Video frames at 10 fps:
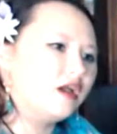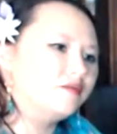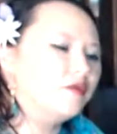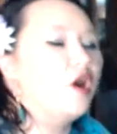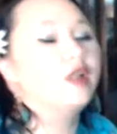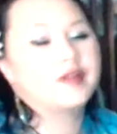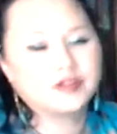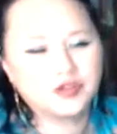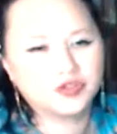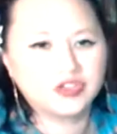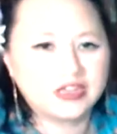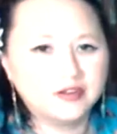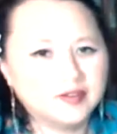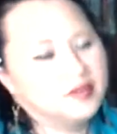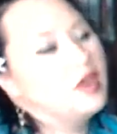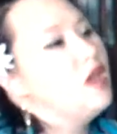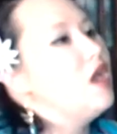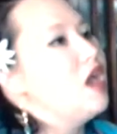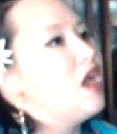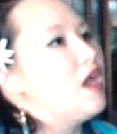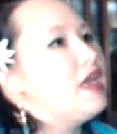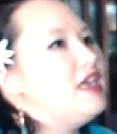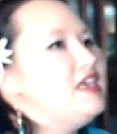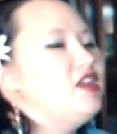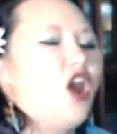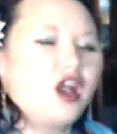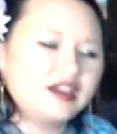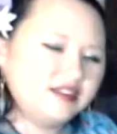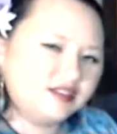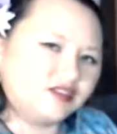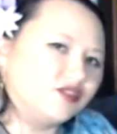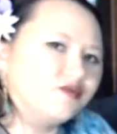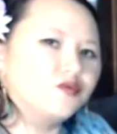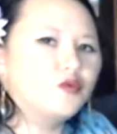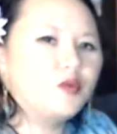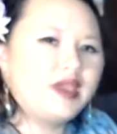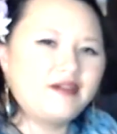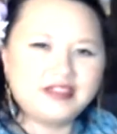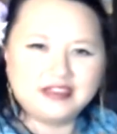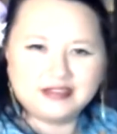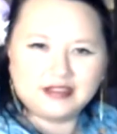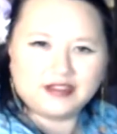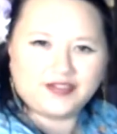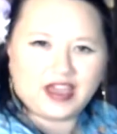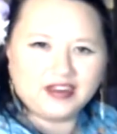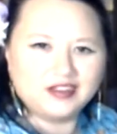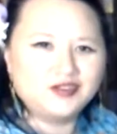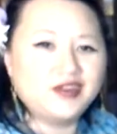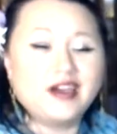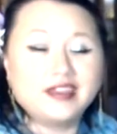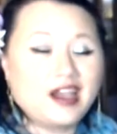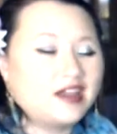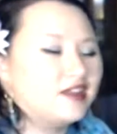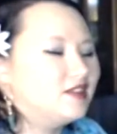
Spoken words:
all of our social channels in August when we have things solidified, because you know how the con is.